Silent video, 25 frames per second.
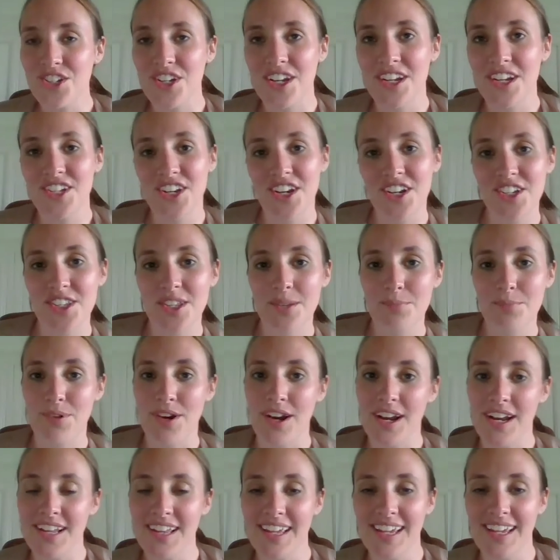should I change the
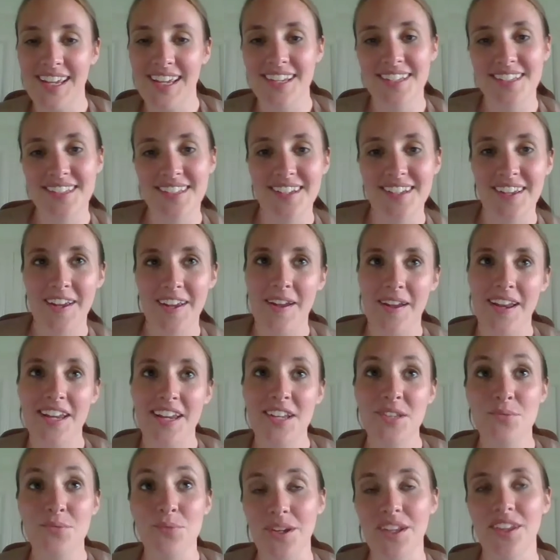price? Like he's
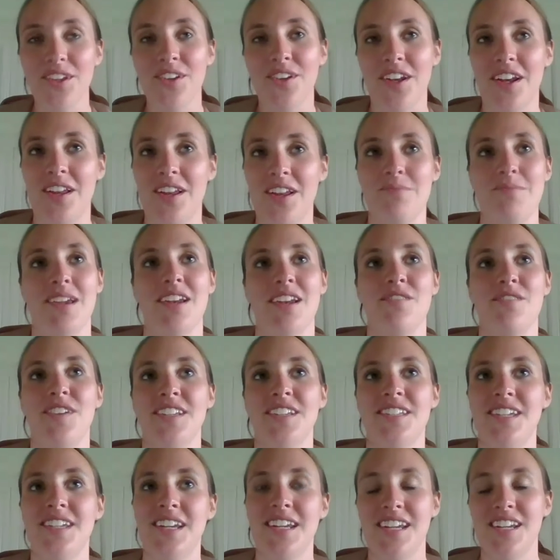really good at
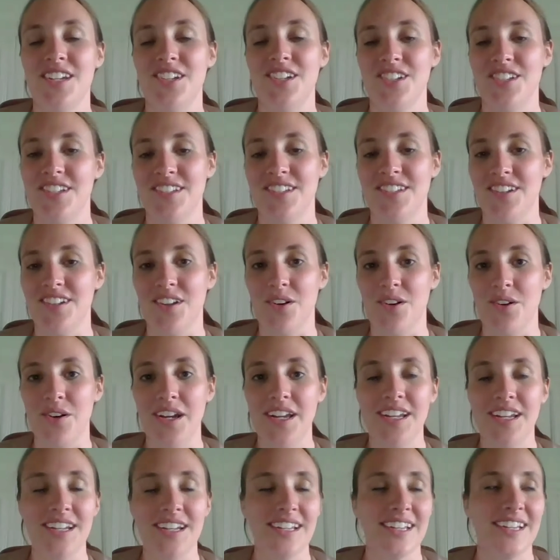manifesting. He just doesn't know
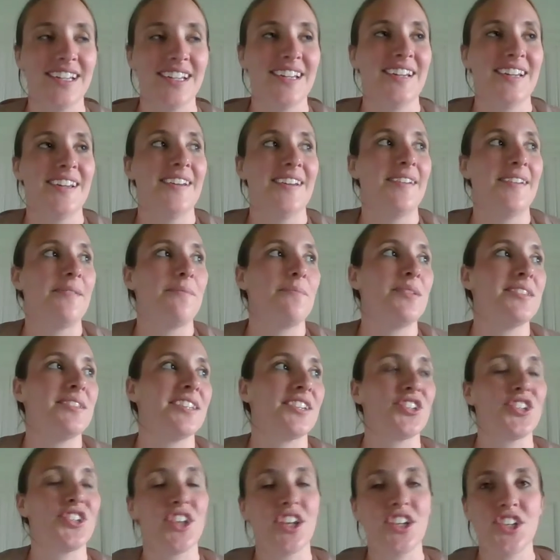it. He's
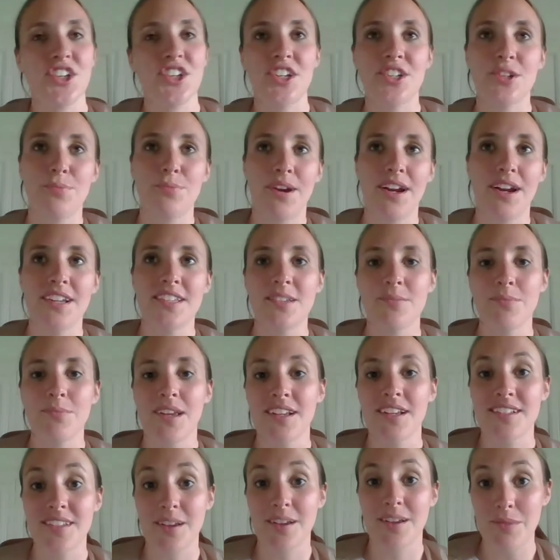like, should I change the price? I'm
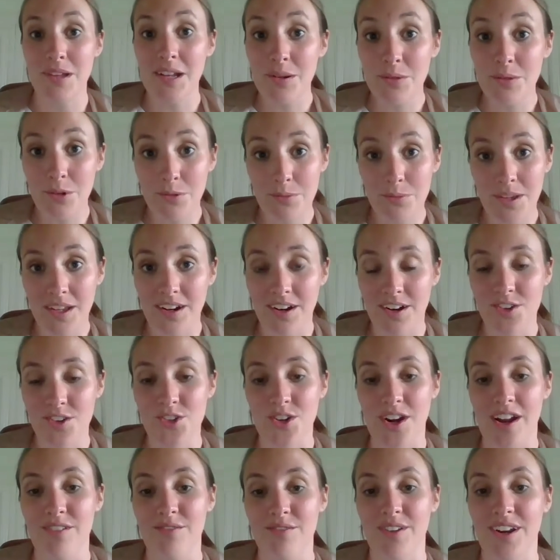like, somebody will be in our
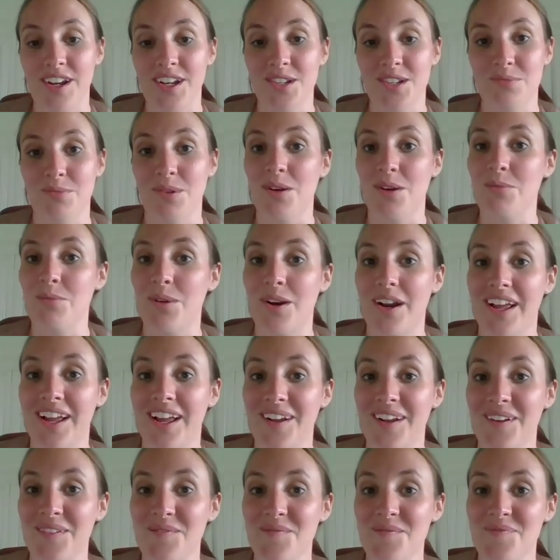driveway tomorrow
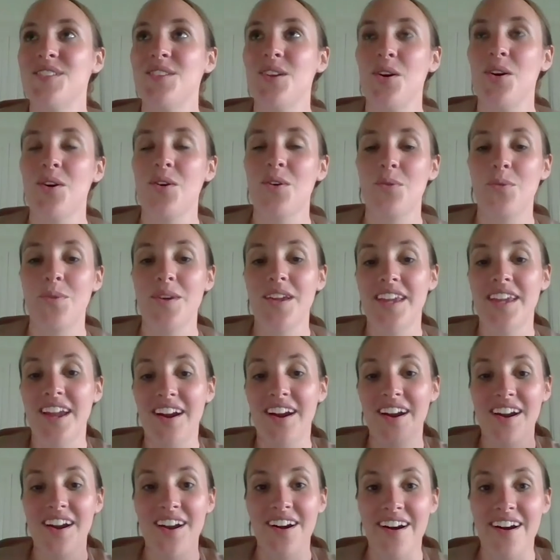morning. So we
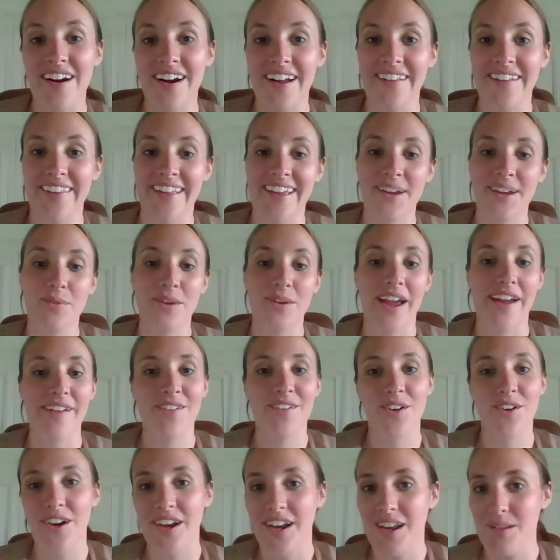carry on, like we
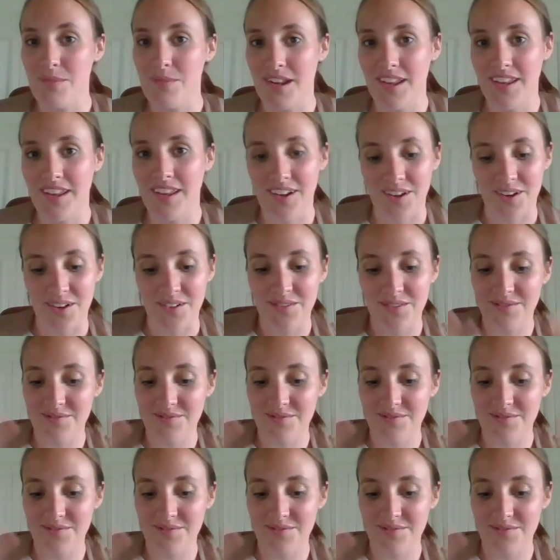haven't heard anybody,